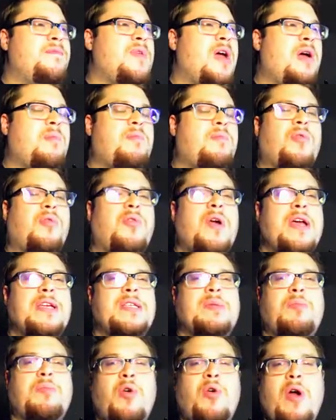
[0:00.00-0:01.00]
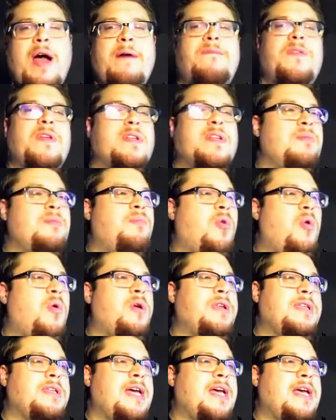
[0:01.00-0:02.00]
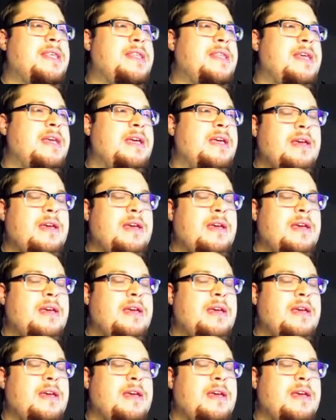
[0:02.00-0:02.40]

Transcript: price profit point, I think.